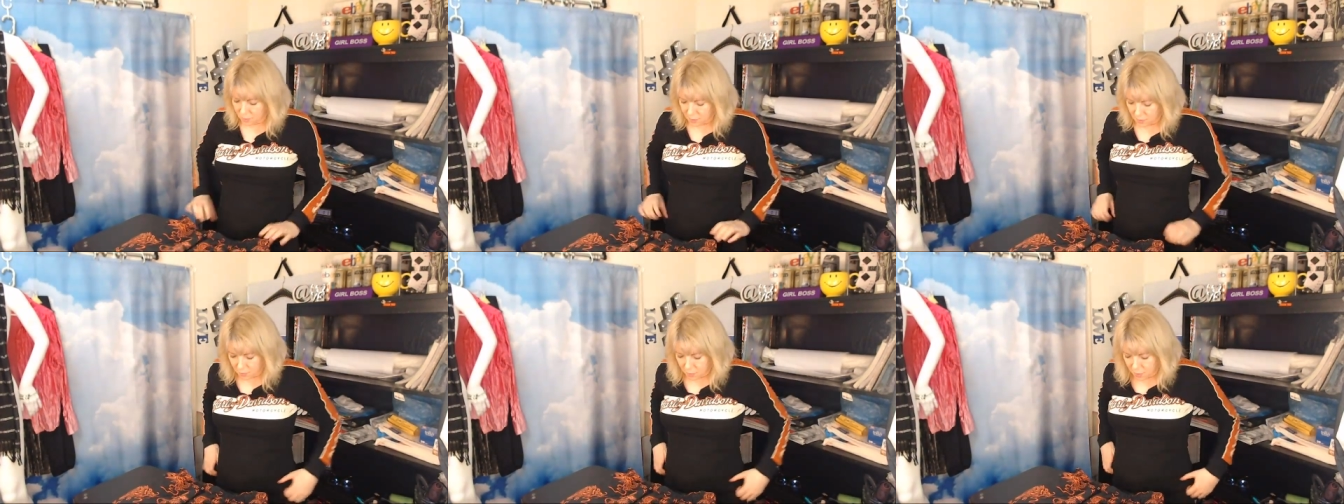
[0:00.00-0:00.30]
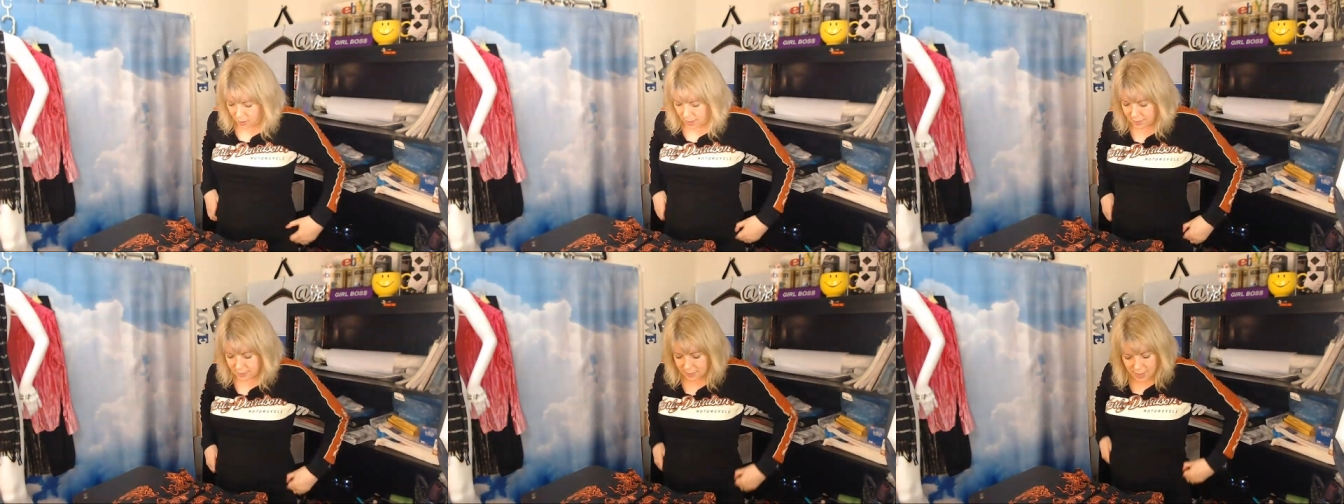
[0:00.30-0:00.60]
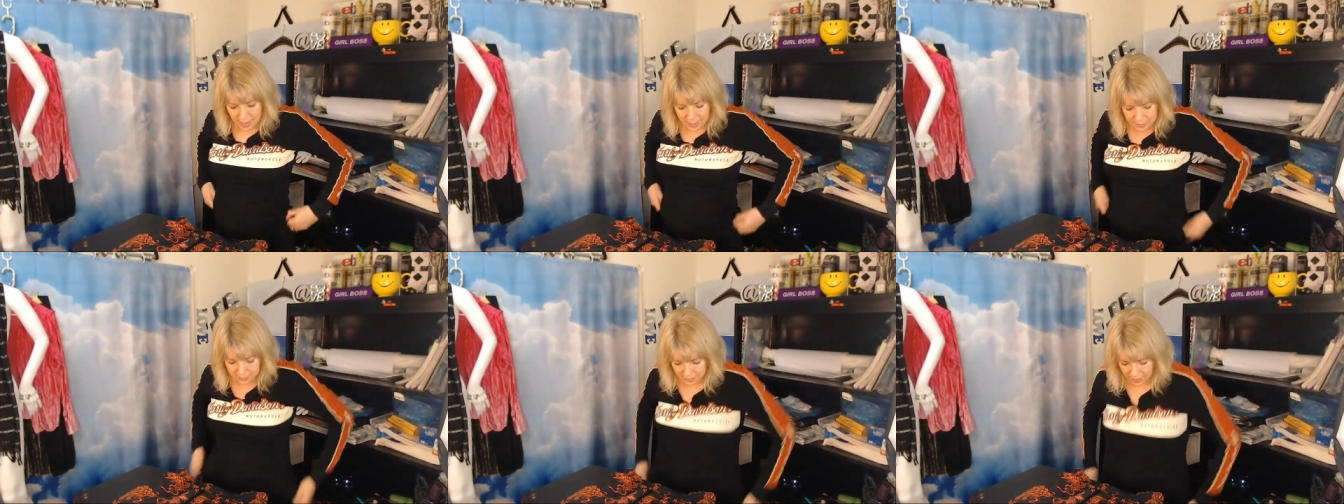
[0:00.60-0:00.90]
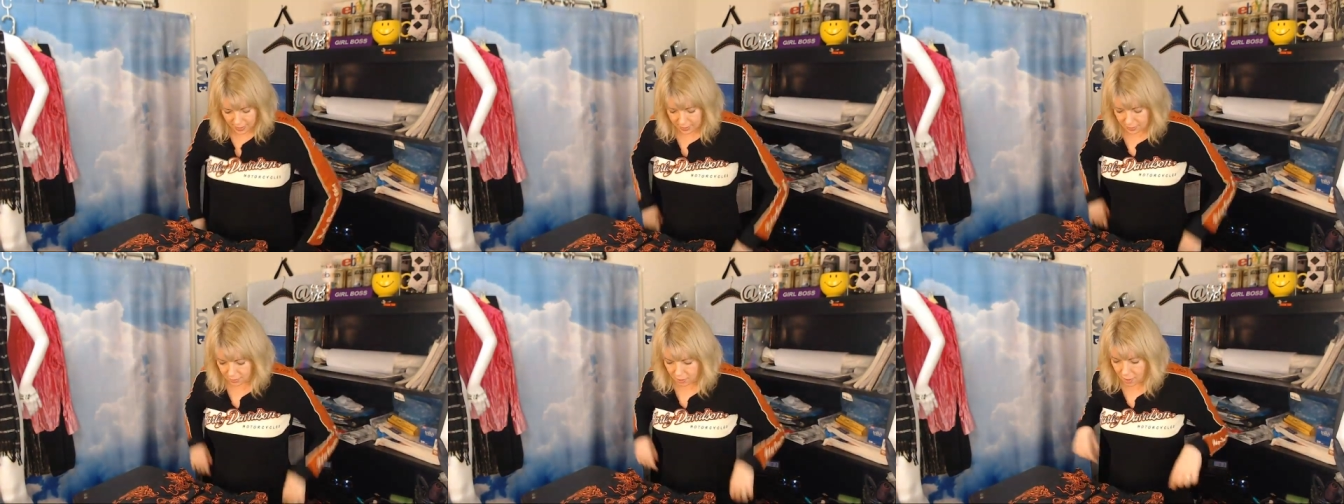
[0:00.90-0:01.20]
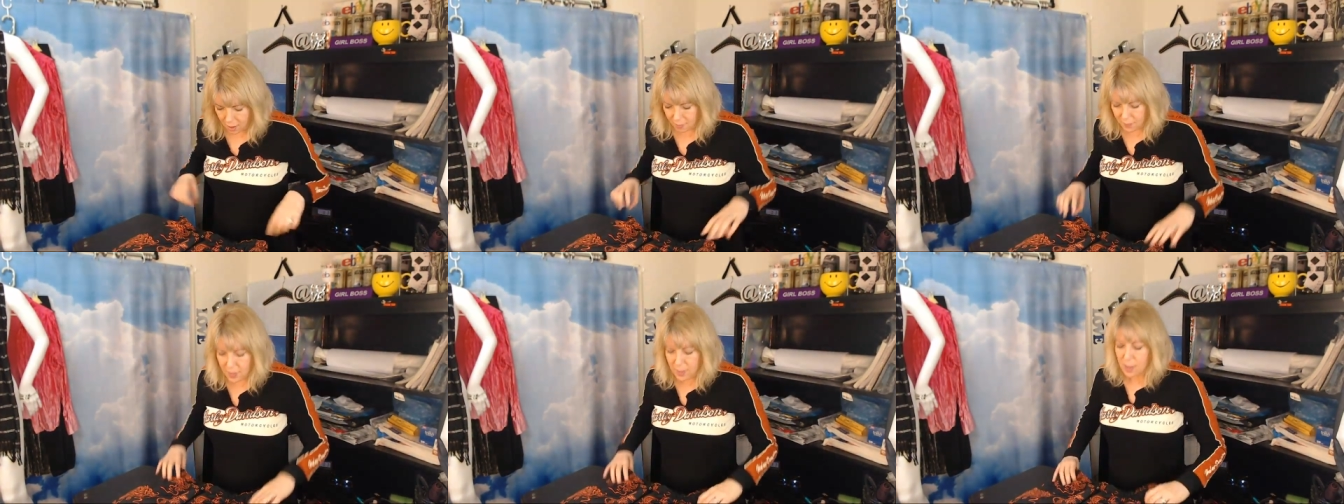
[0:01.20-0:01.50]
or the price tags taken
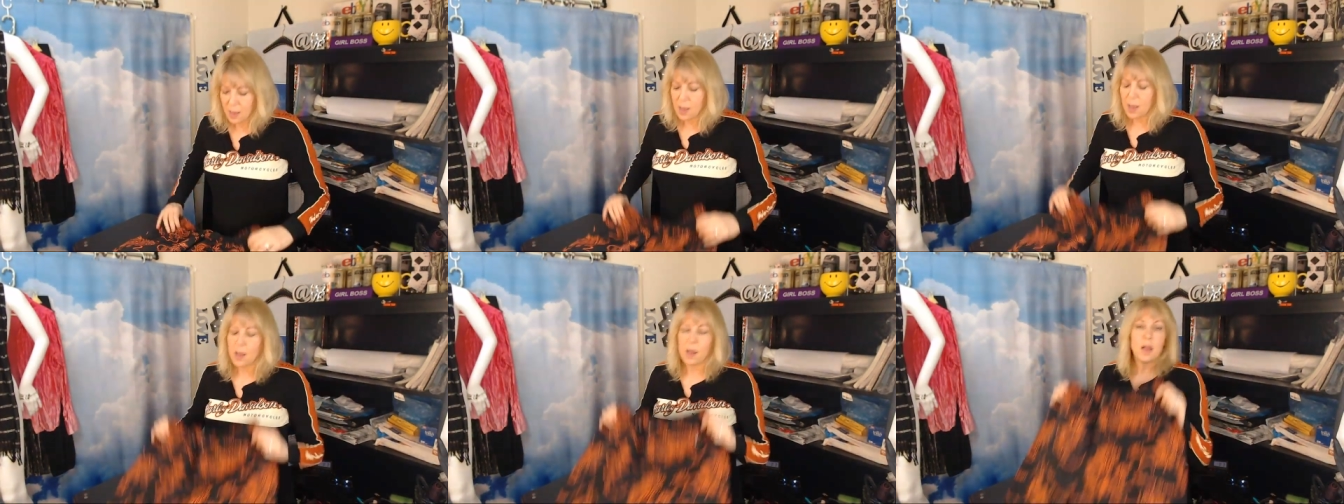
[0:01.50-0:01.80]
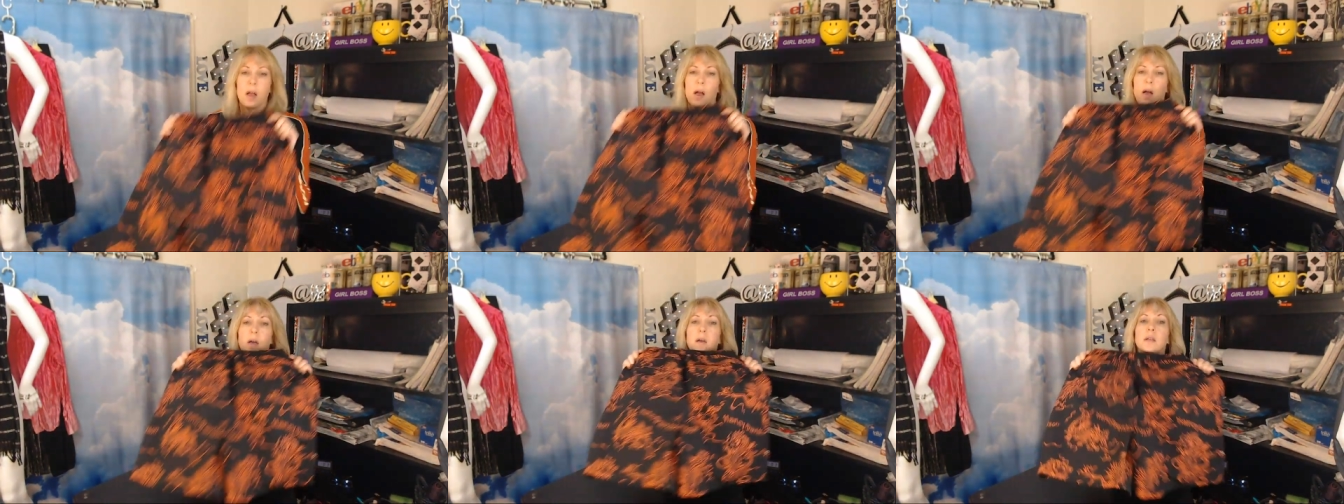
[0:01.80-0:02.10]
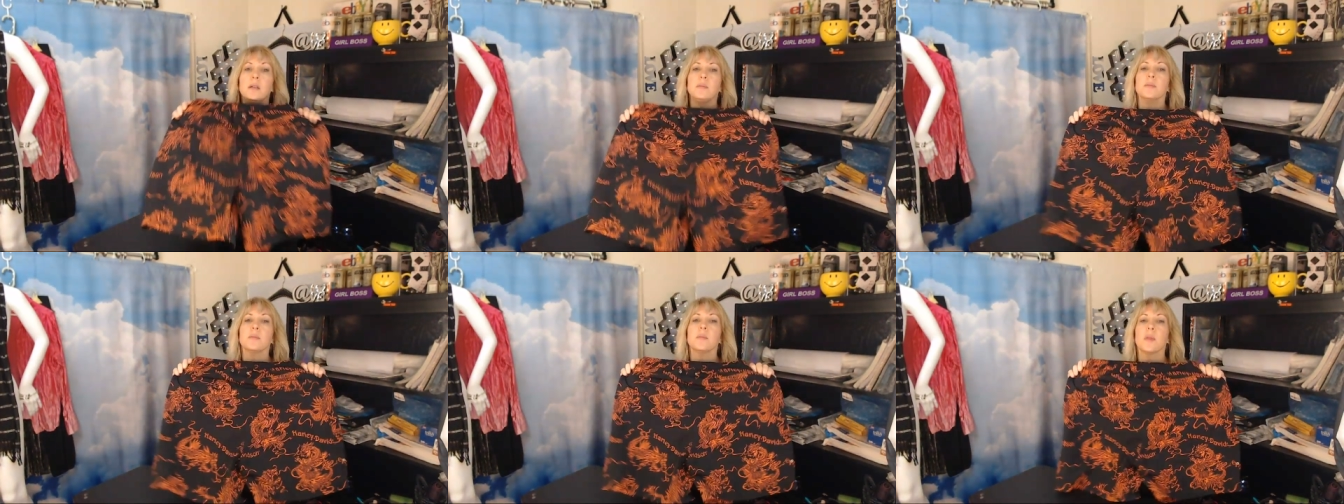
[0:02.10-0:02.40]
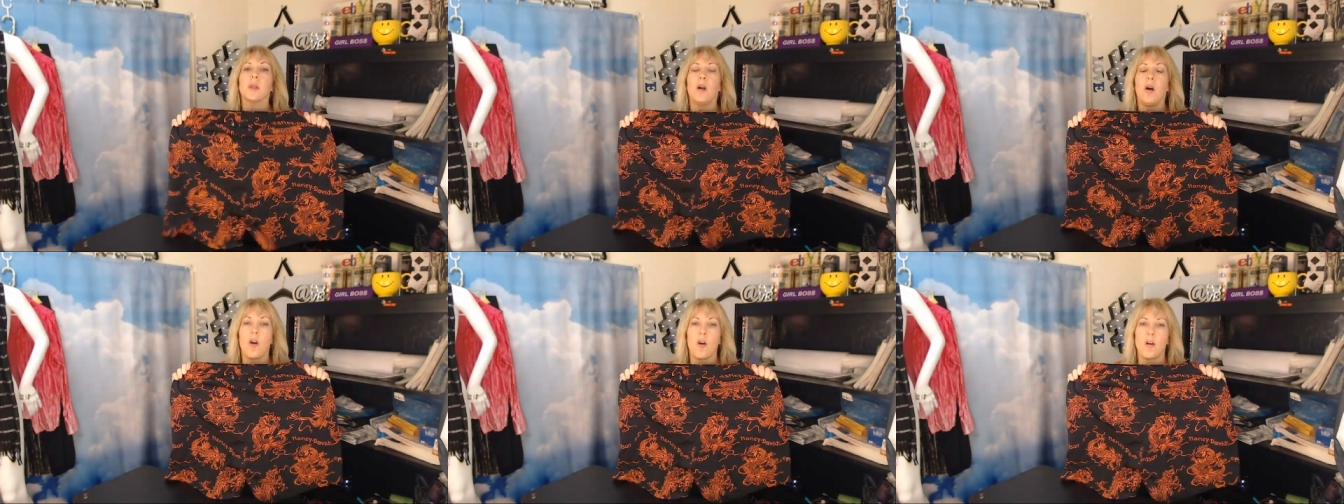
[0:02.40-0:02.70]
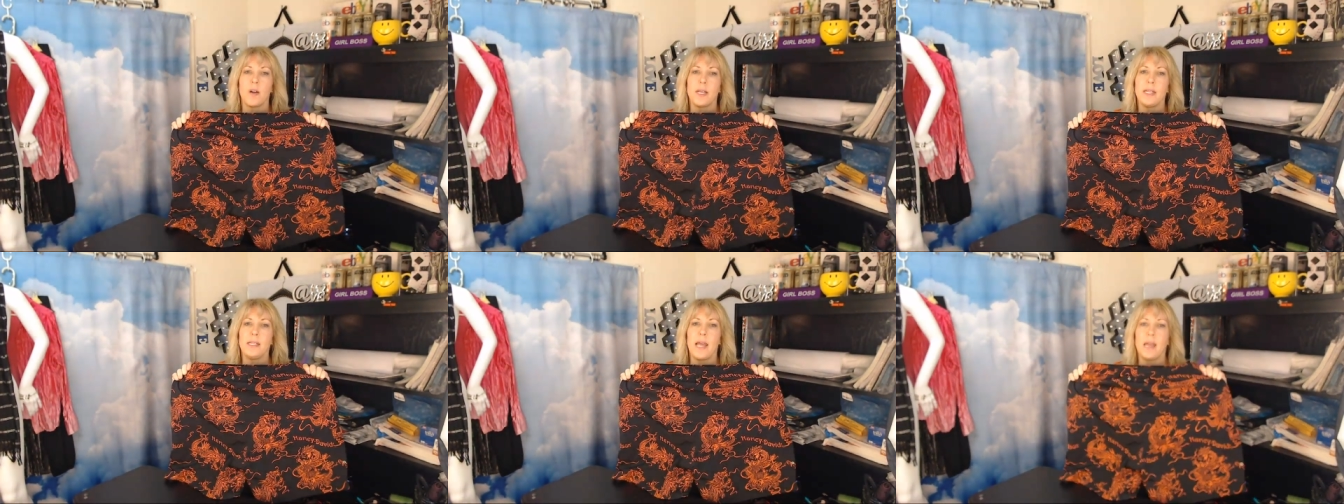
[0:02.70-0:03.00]
off.
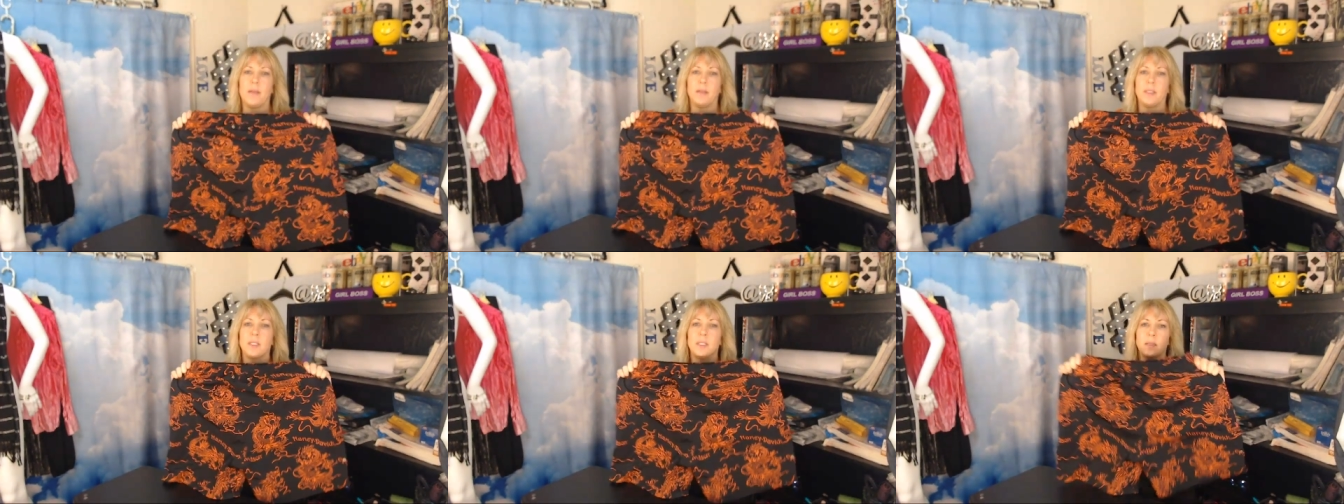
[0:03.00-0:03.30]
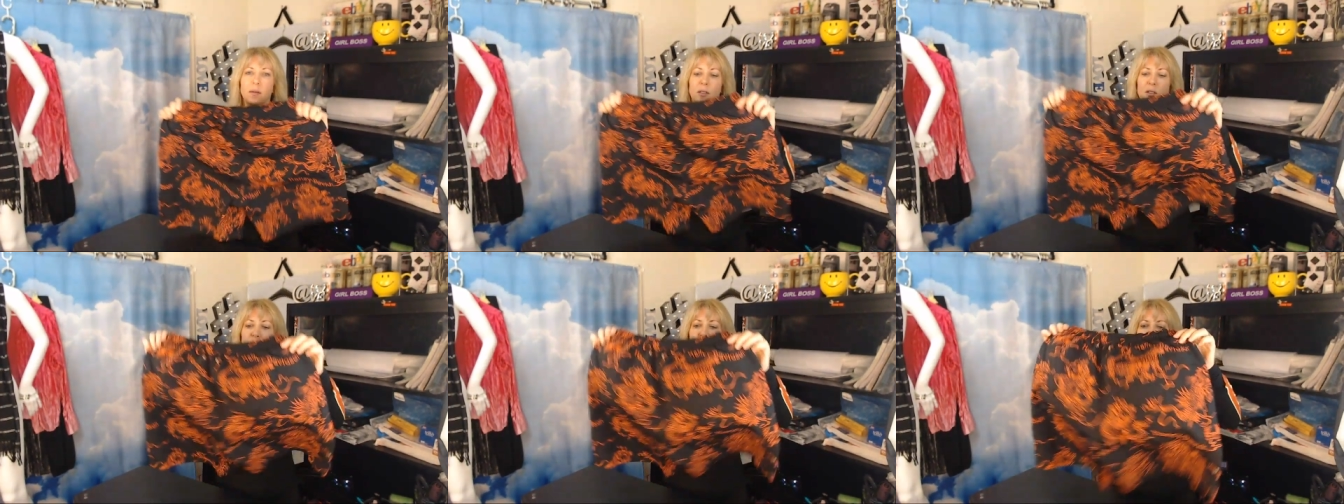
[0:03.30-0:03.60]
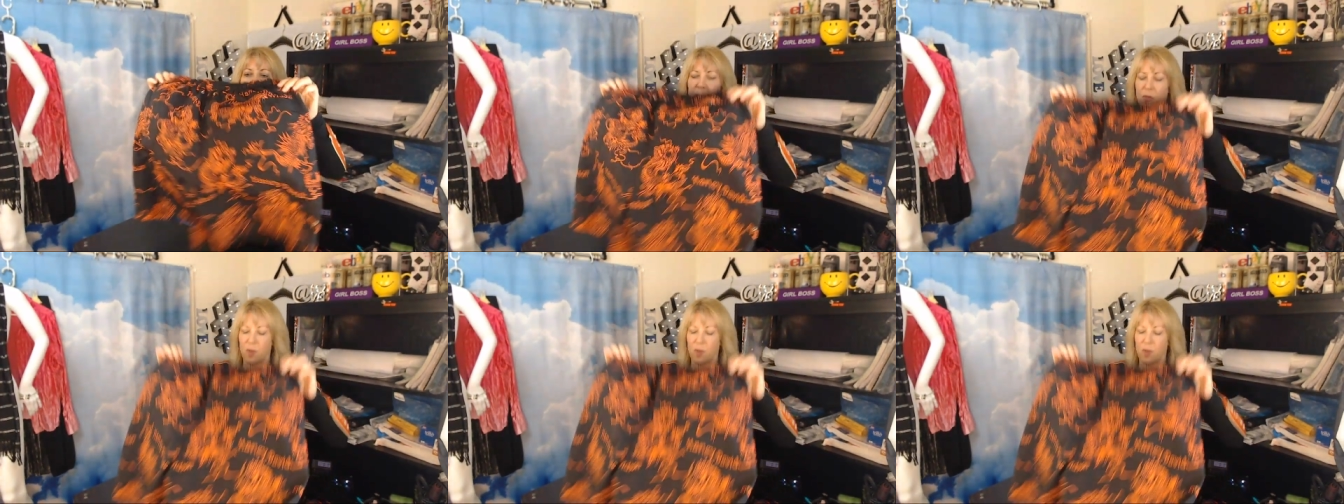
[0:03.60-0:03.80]
Harley Davidson swim